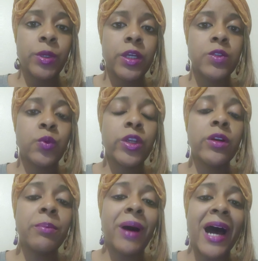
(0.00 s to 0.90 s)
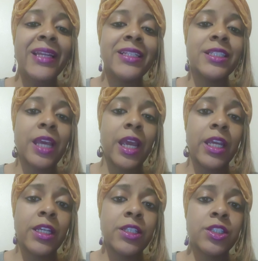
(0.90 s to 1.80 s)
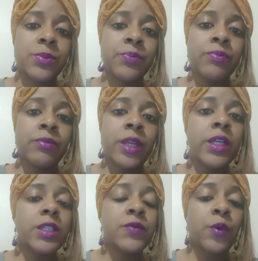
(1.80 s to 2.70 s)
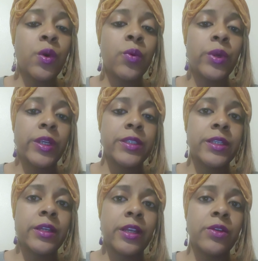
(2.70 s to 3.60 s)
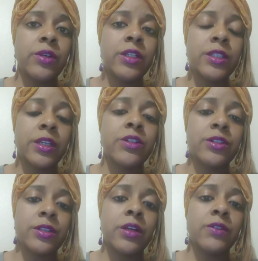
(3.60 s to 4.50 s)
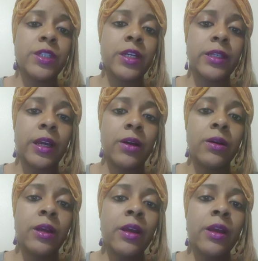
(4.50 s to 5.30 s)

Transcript: Because when your body changes, it's for a reason. And you need to get yourself checked out.